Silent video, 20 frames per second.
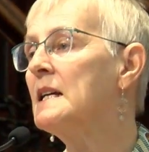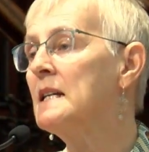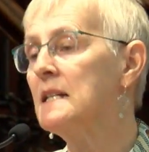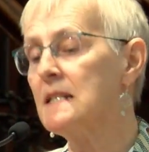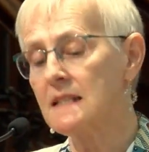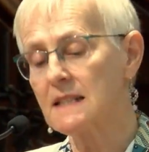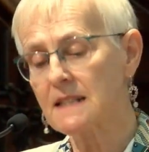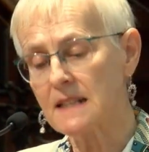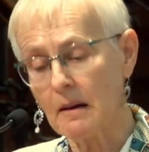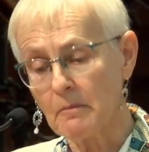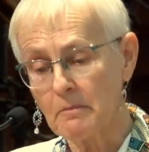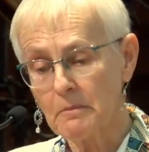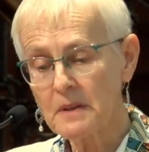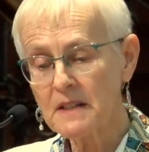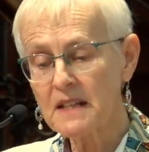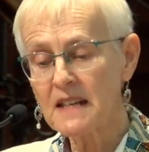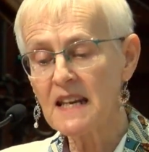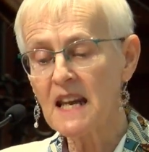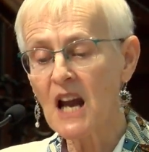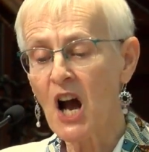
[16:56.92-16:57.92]

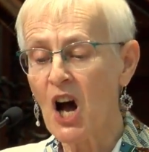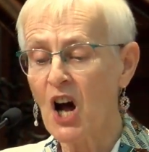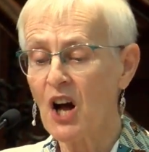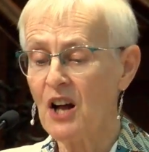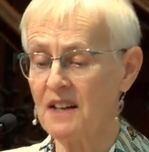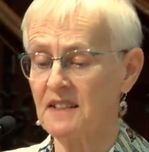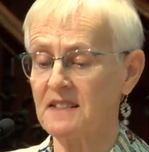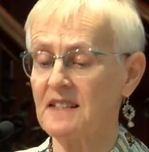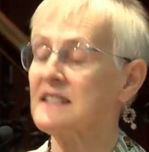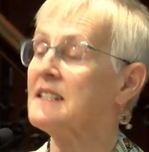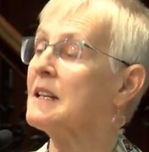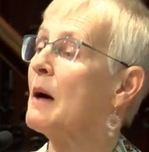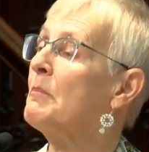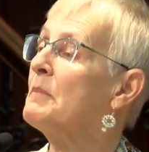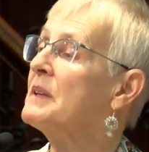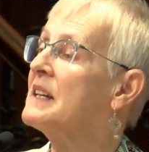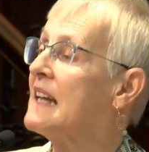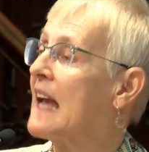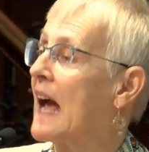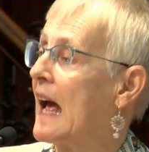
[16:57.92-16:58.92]
Somebody hurt
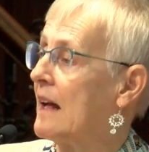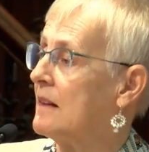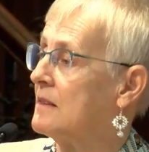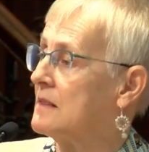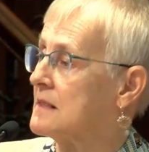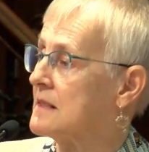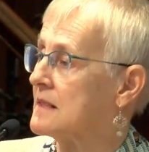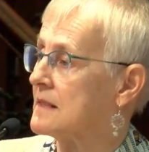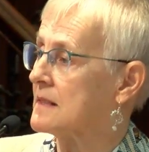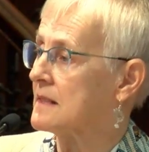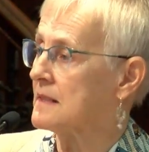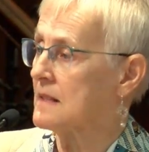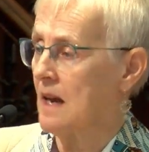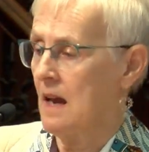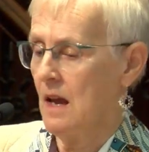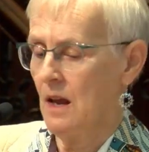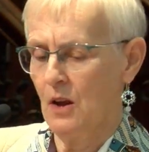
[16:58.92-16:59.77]
somebody else